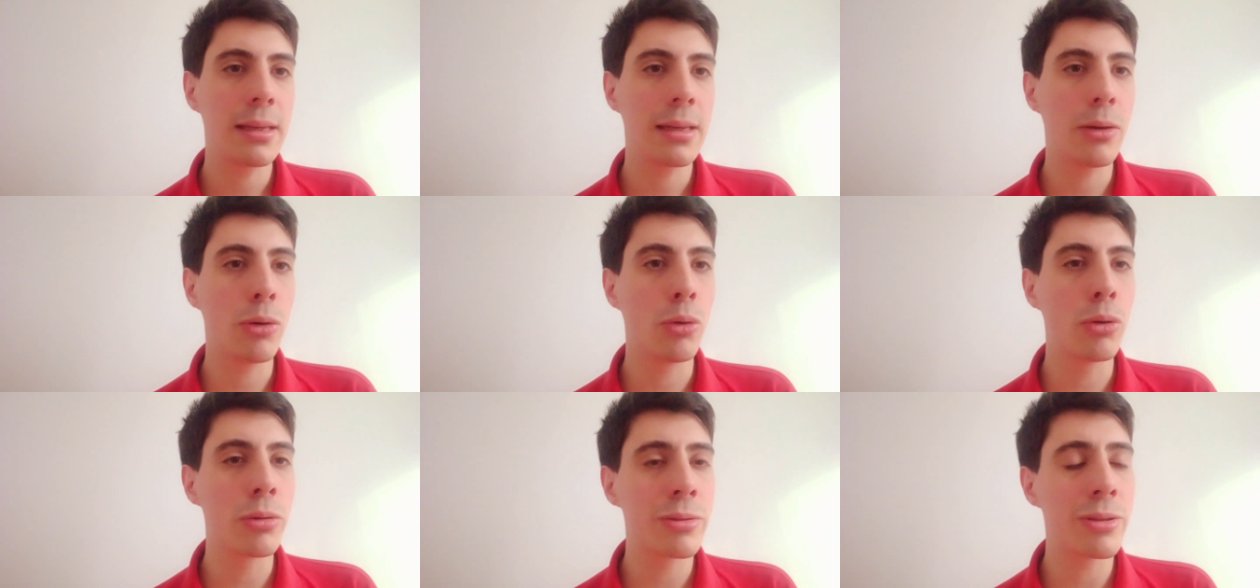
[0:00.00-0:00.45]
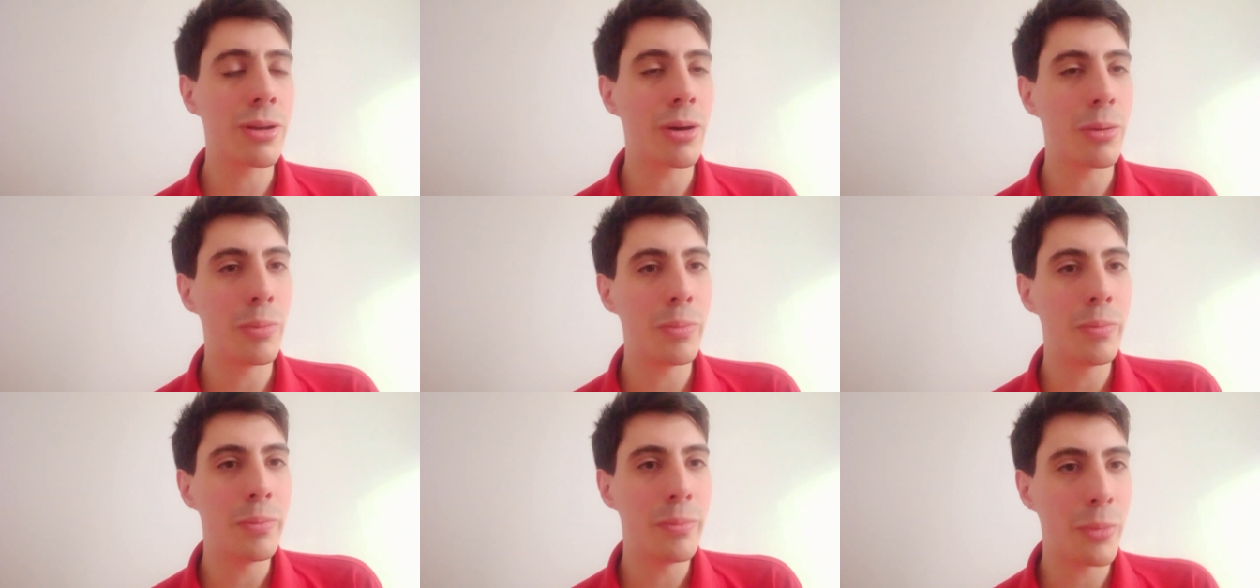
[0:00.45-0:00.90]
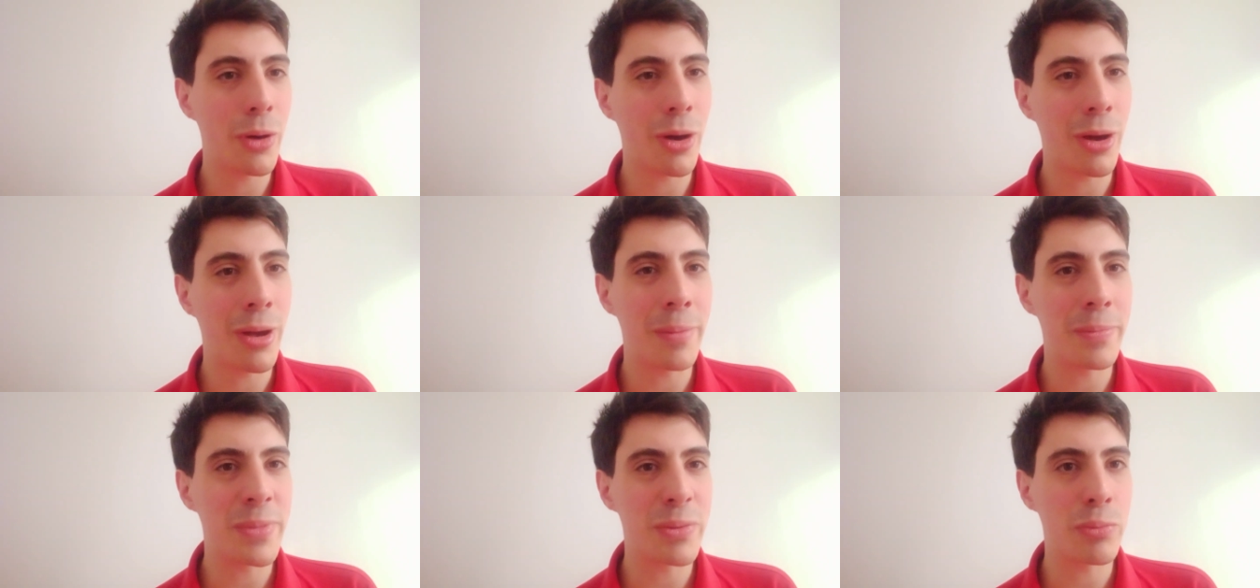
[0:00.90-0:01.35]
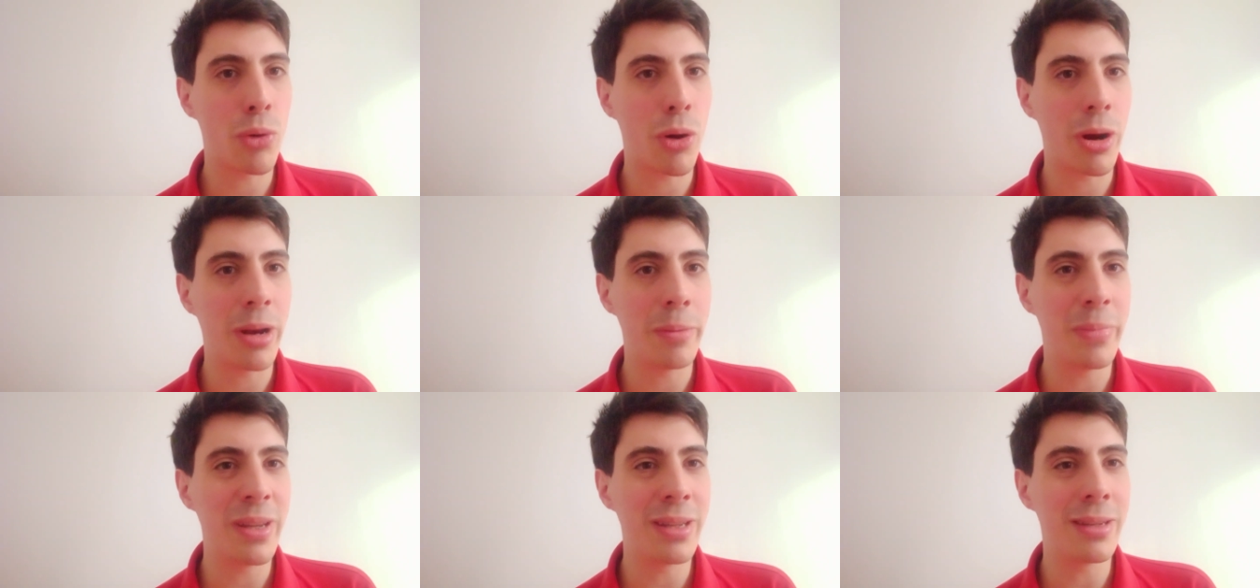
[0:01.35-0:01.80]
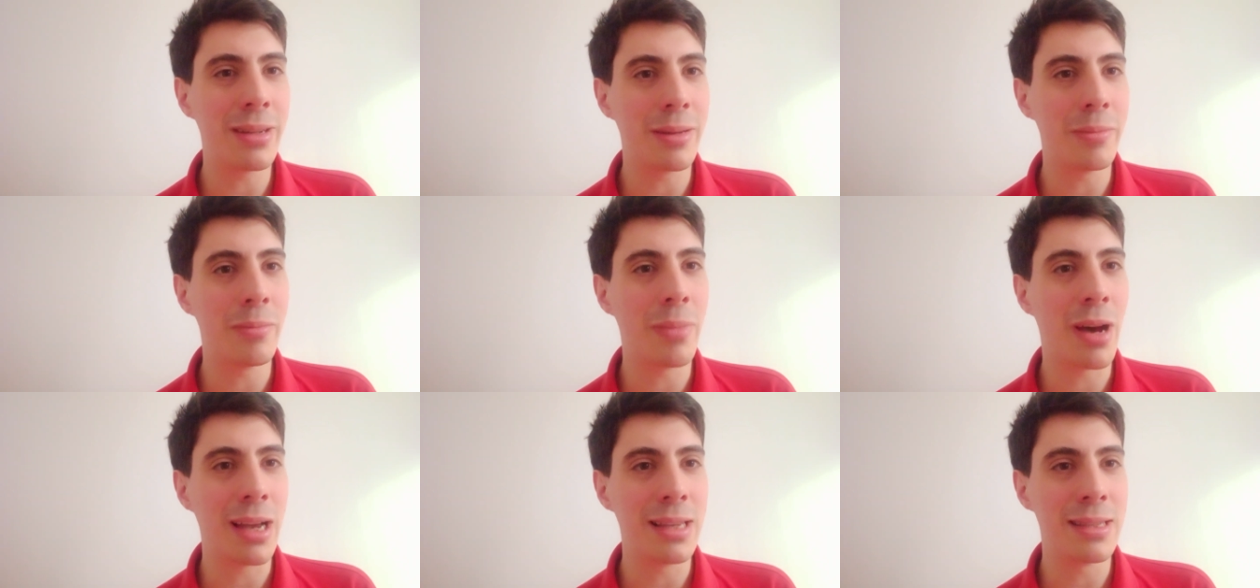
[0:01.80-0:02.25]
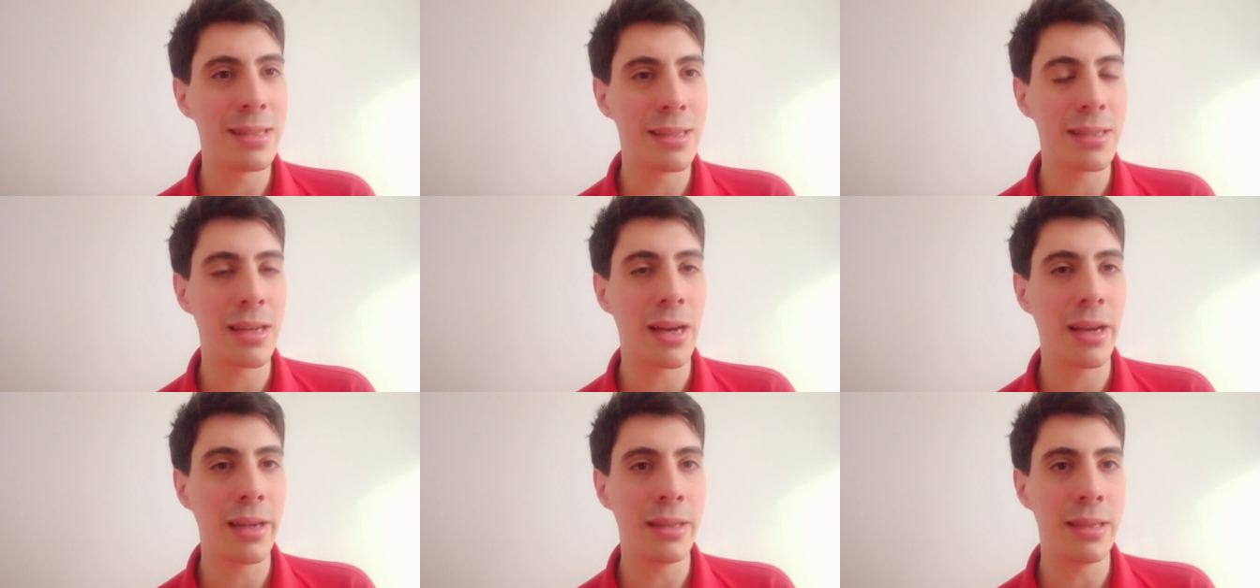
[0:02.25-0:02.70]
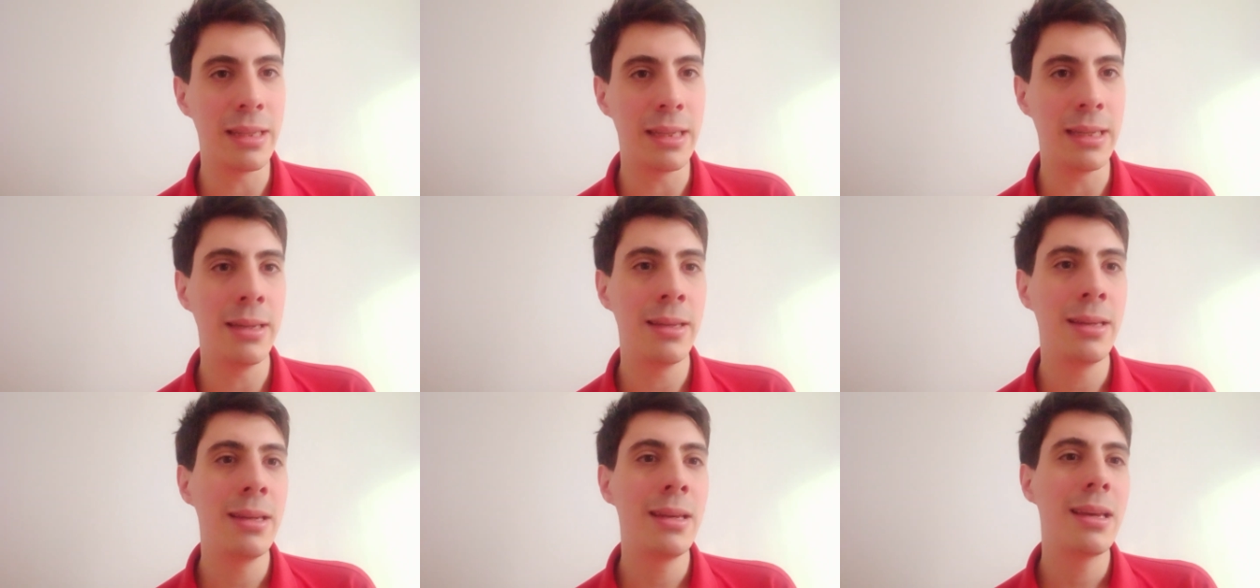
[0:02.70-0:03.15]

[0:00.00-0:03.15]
also perhaps prohibited by society.